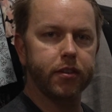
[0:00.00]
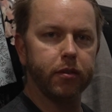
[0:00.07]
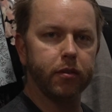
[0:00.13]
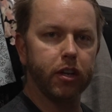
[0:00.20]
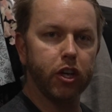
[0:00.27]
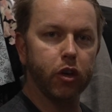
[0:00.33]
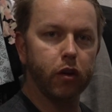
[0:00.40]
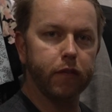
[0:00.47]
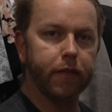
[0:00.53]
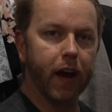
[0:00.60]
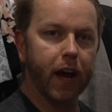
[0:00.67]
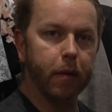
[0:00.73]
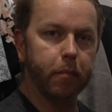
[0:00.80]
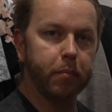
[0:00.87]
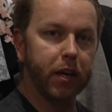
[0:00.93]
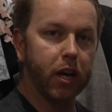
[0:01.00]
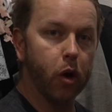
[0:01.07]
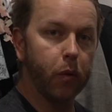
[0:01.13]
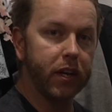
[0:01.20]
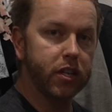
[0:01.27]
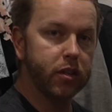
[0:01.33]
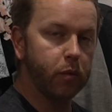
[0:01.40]
to the Unifi
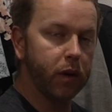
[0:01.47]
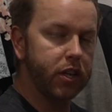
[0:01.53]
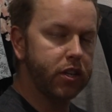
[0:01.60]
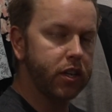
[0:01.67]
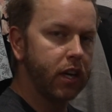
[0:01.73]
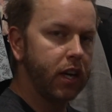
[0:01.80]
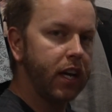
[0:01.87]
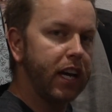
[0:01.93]
PoE switch